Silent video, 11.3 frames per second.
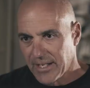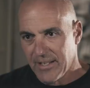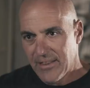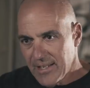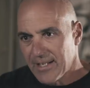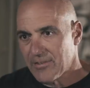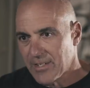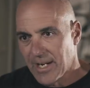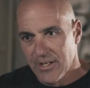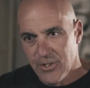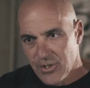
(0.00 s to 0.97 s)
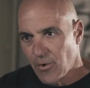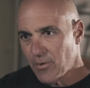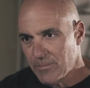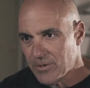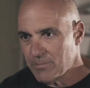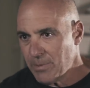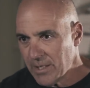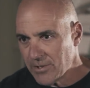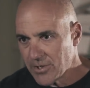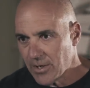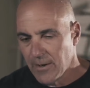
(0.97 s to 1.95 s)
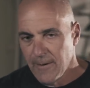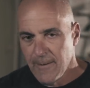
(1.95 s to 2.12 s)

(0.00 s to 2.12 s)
"Like this," and I showed him this picture.